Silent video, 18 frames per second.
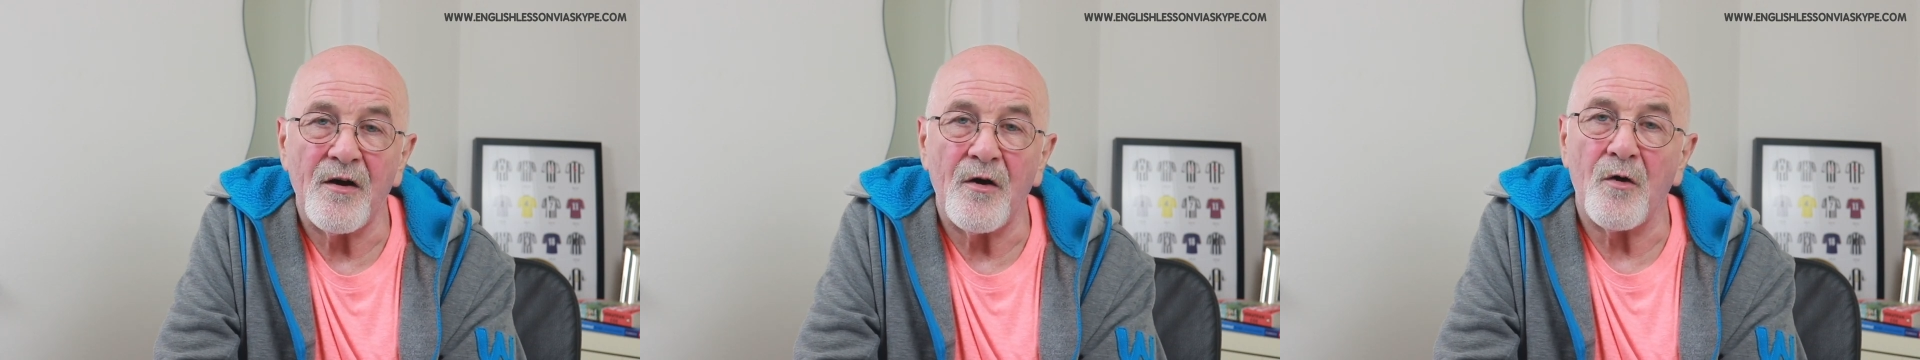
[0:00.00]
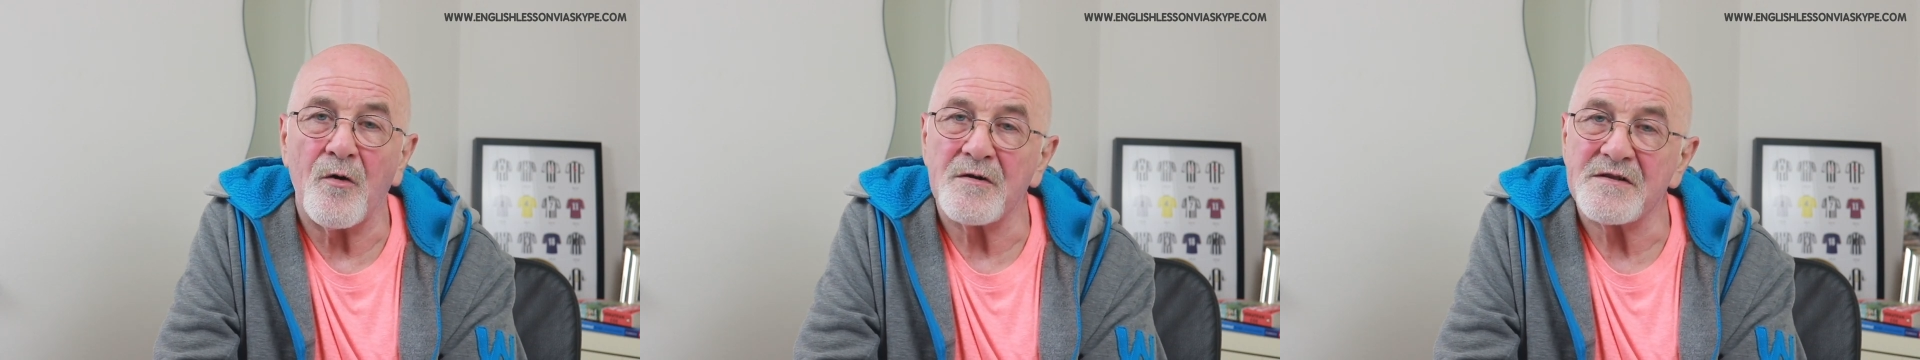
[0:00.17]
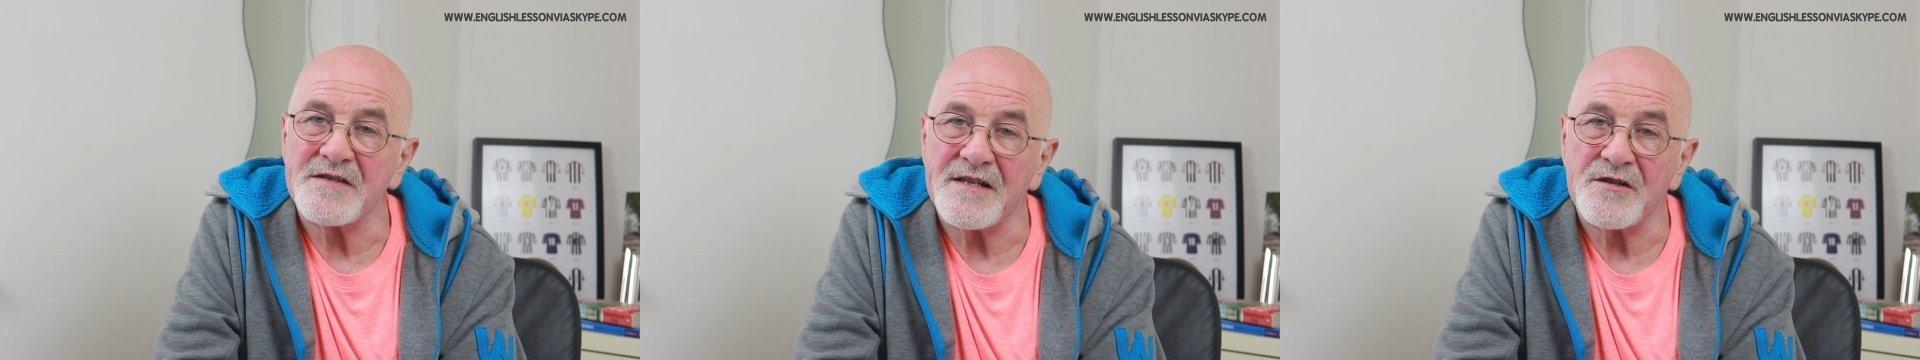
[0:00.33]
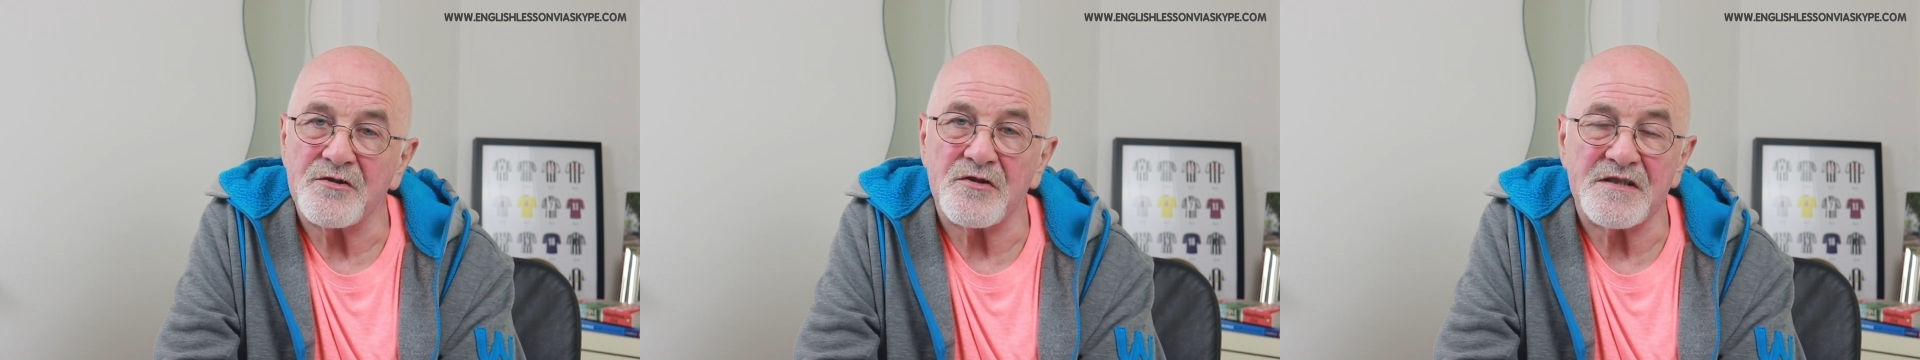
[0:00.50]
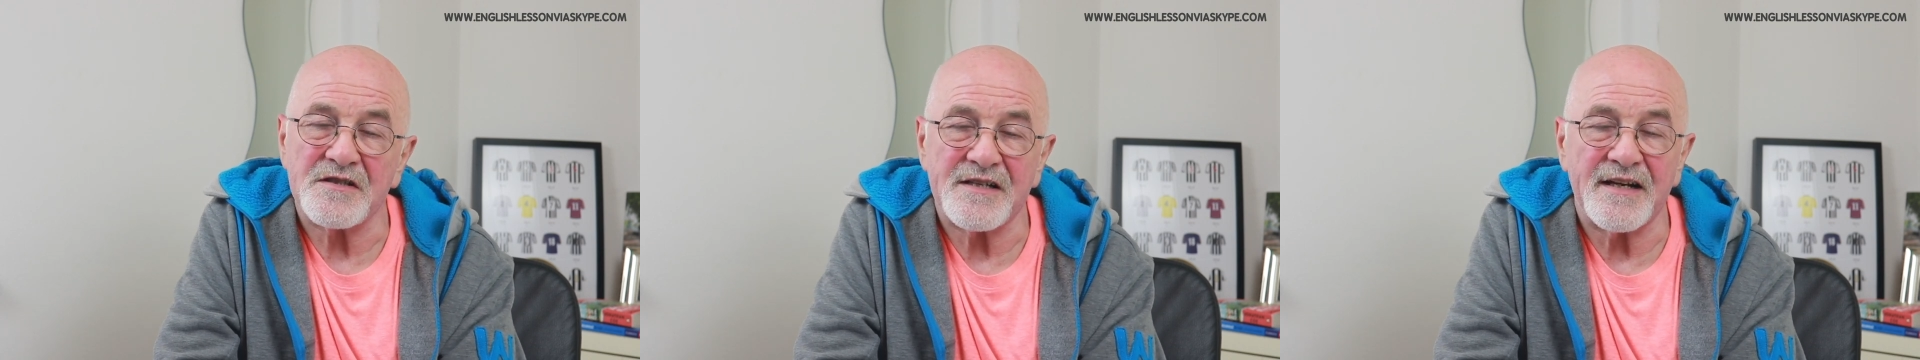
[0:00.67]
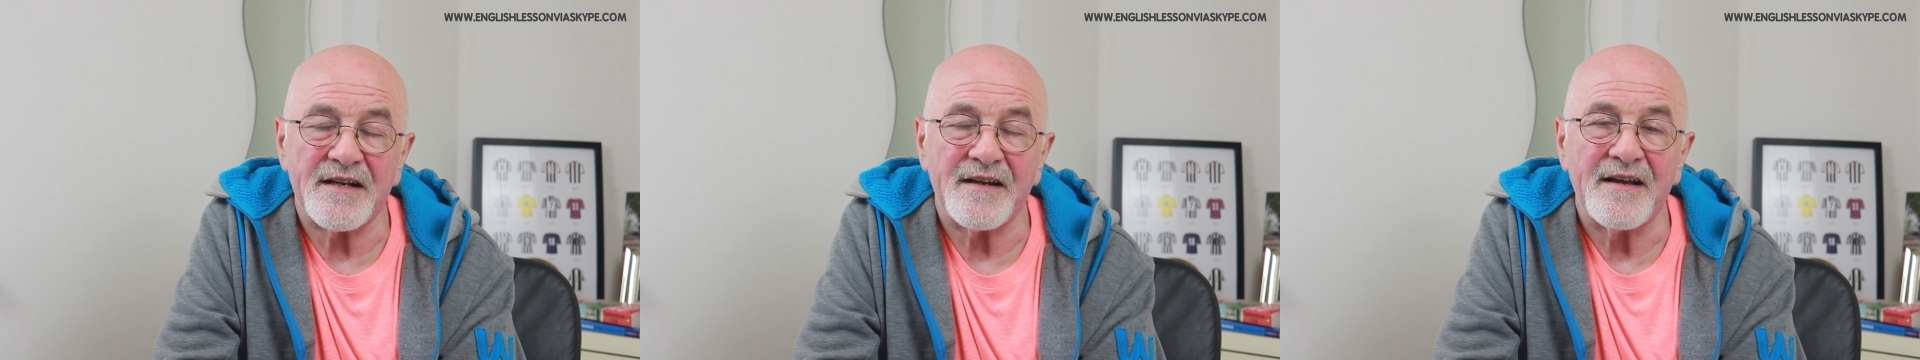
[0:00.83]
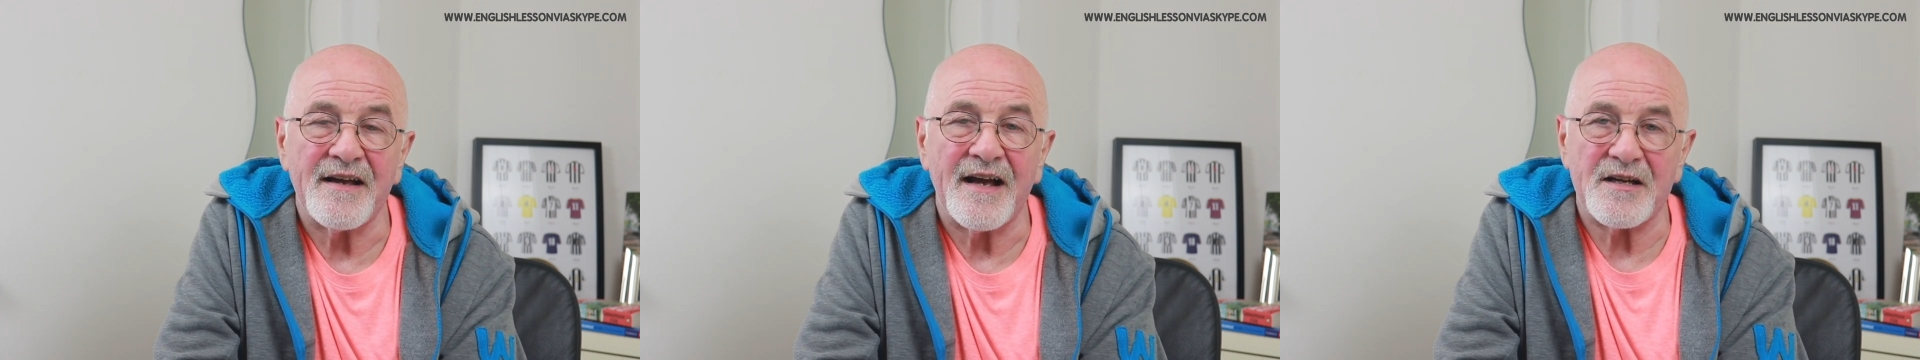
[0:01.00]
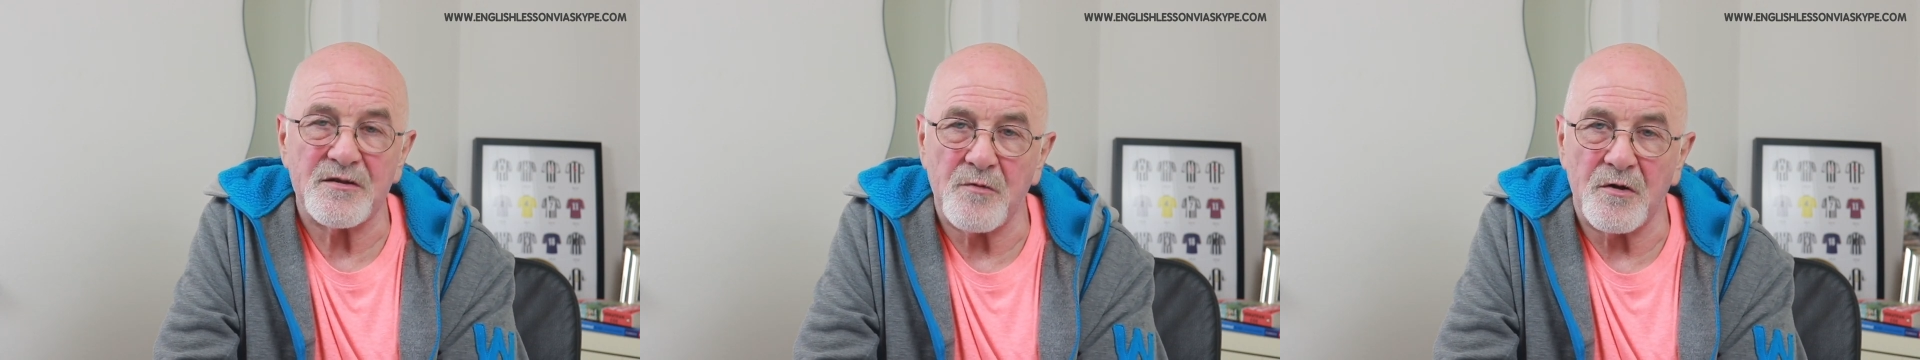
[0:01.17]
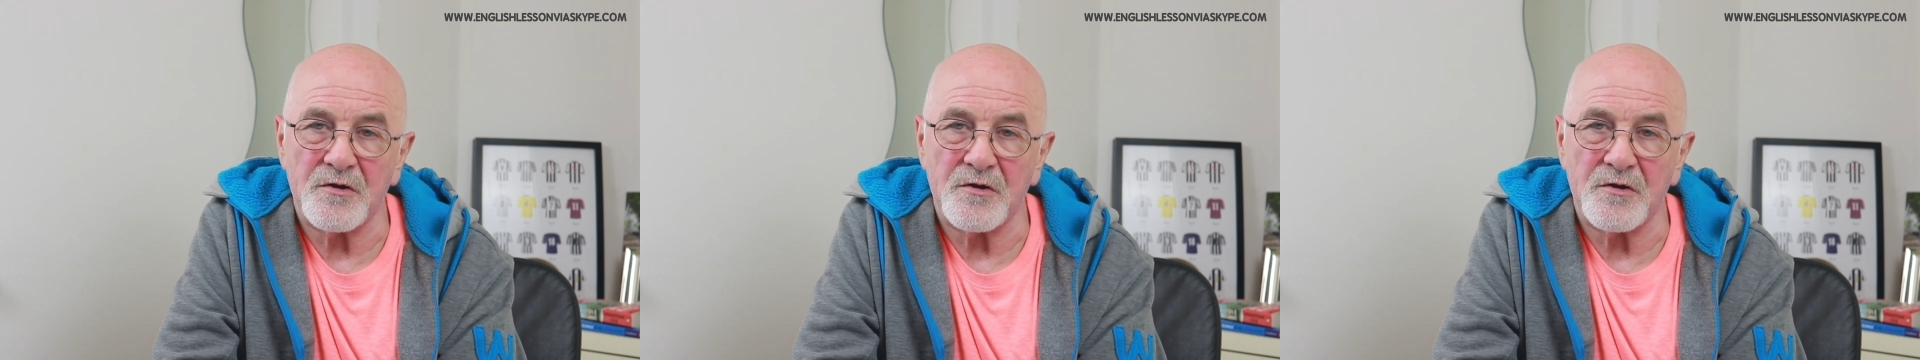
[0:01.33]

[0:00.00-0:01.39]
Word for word: or as interesting as